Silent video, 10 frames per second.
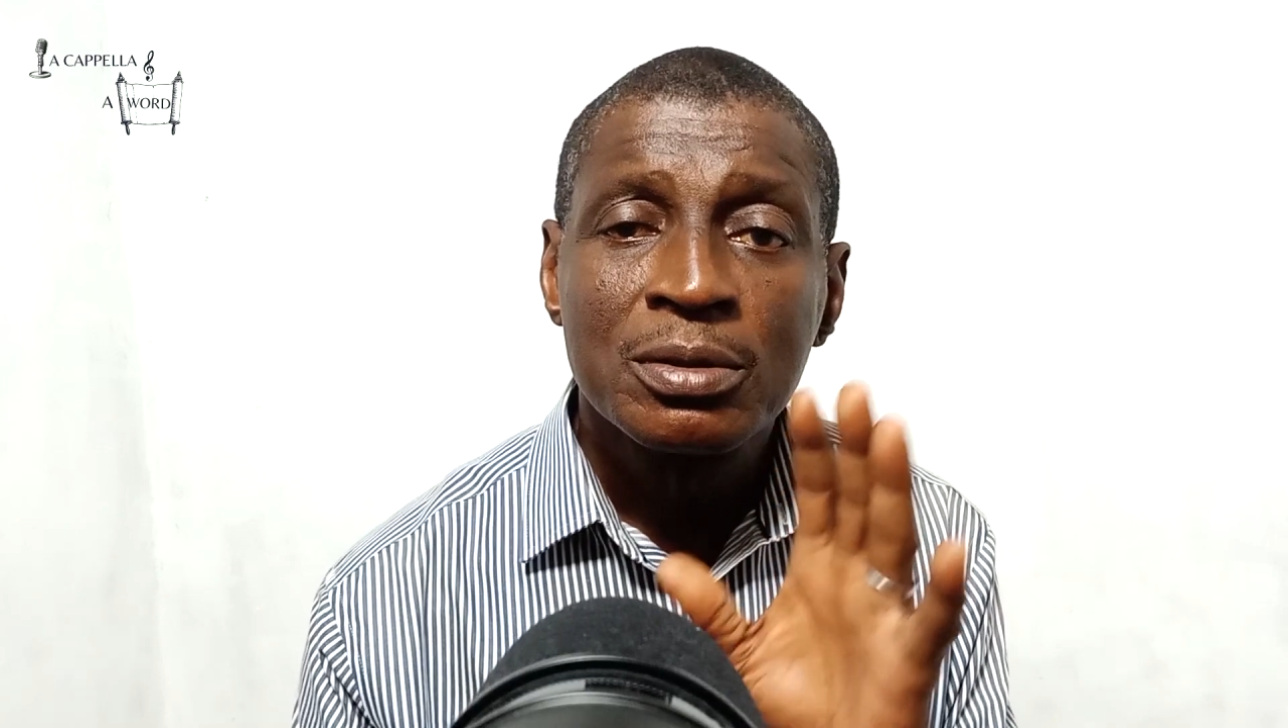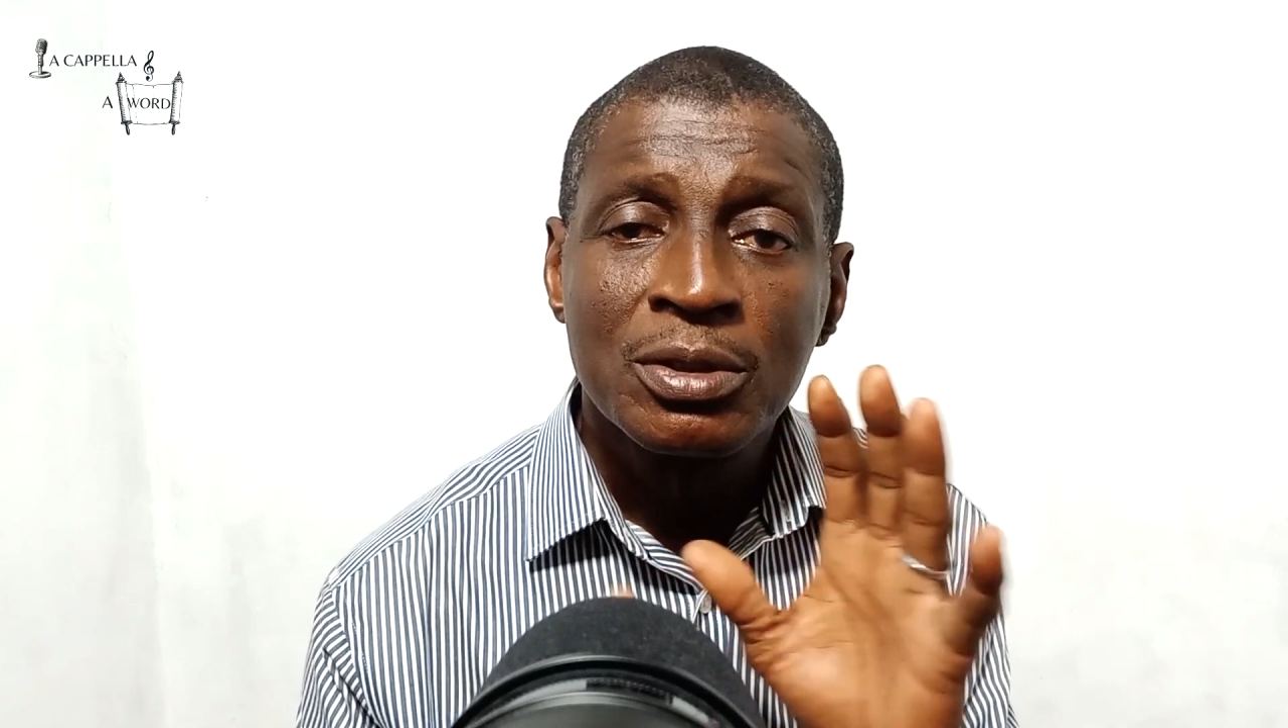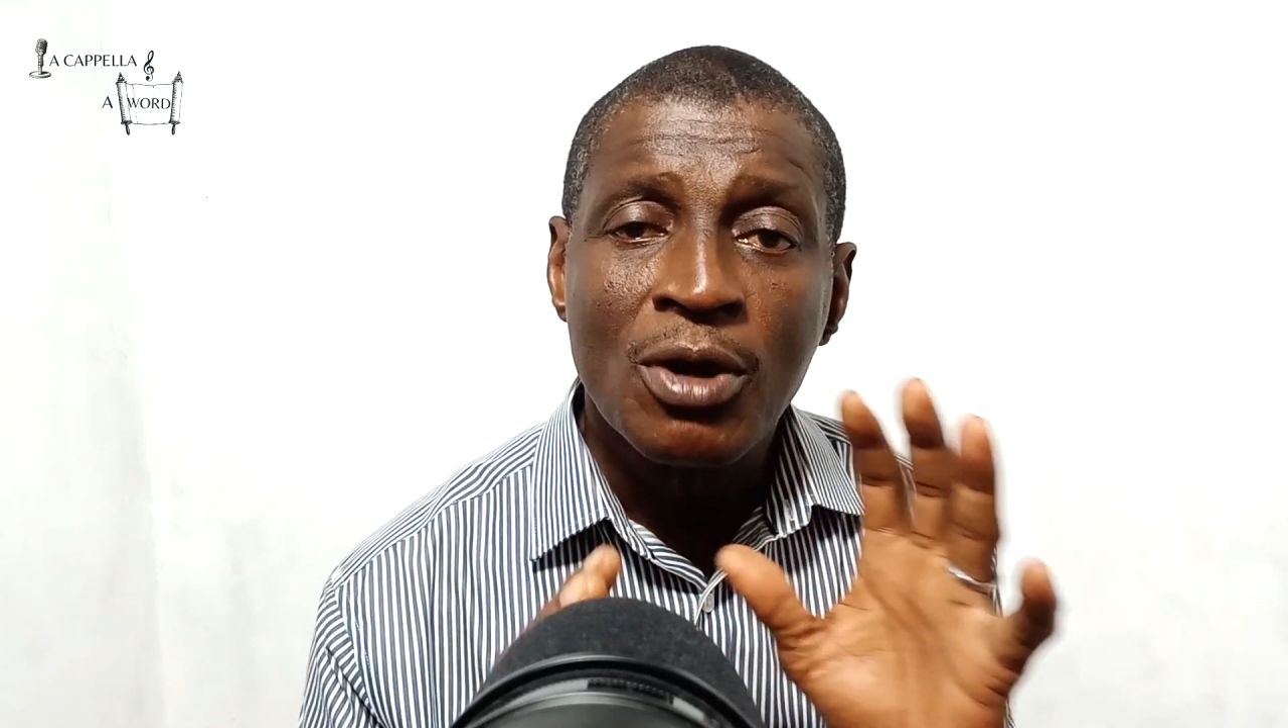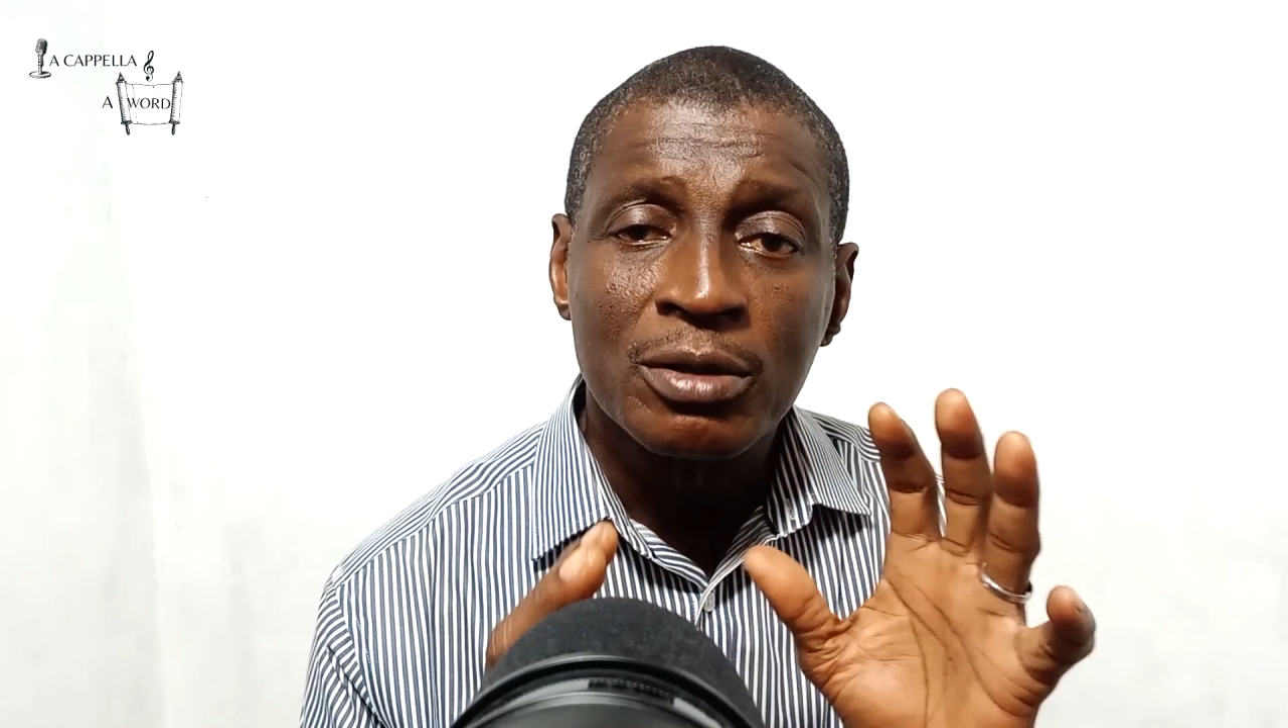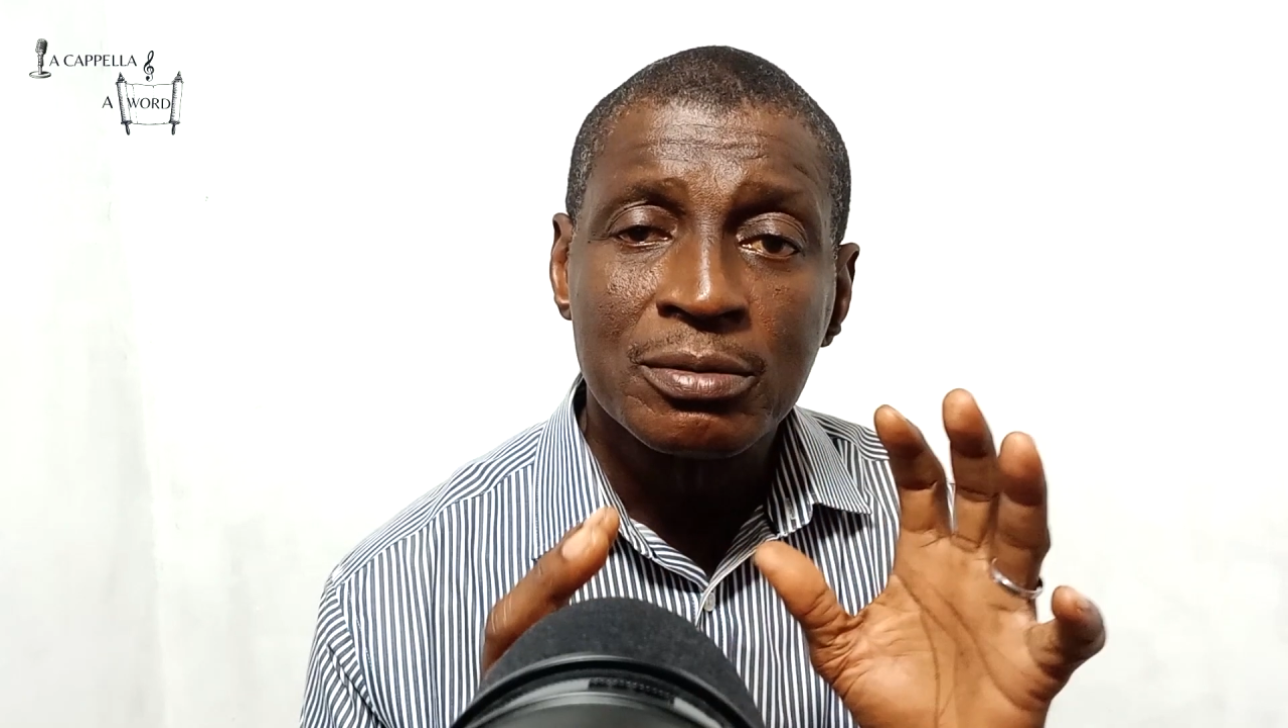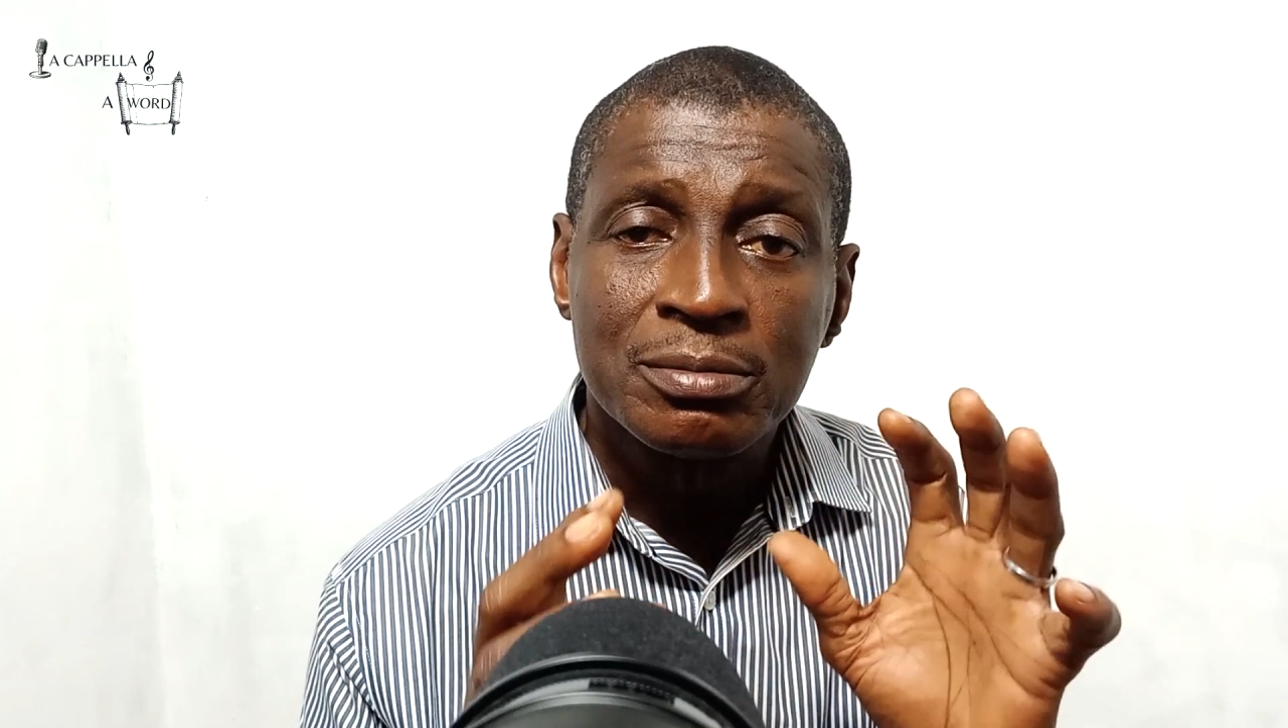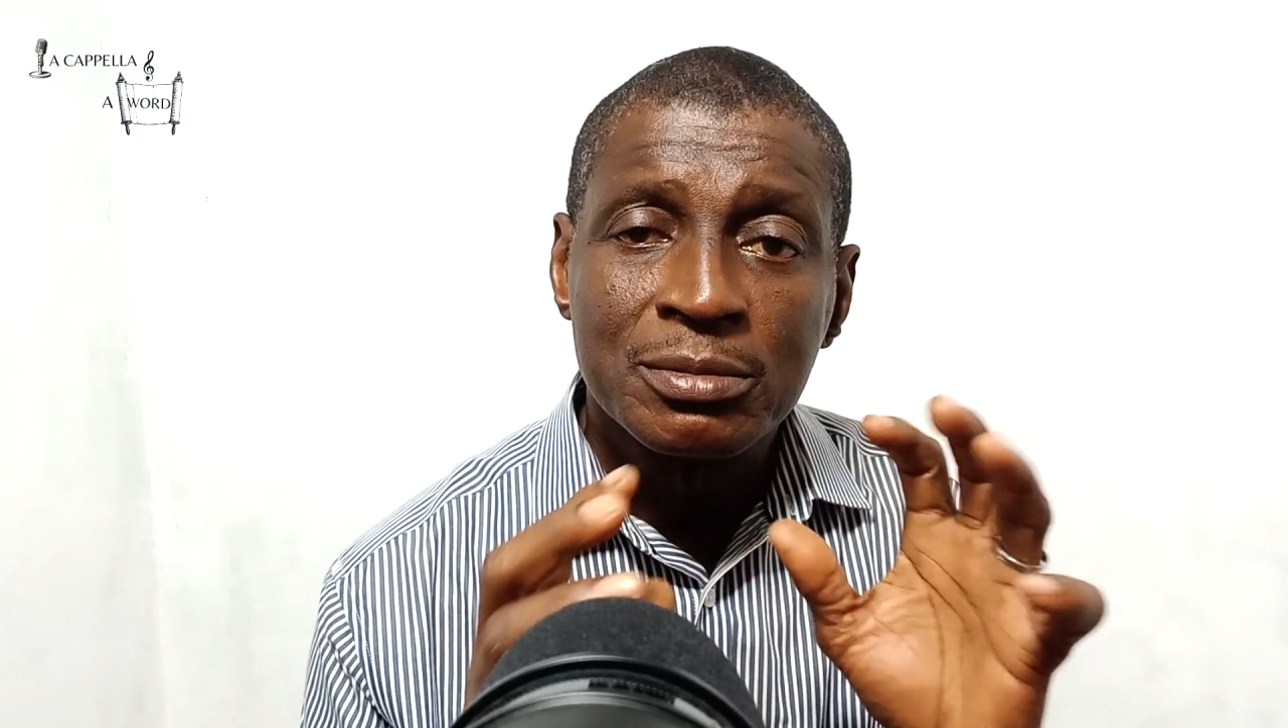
got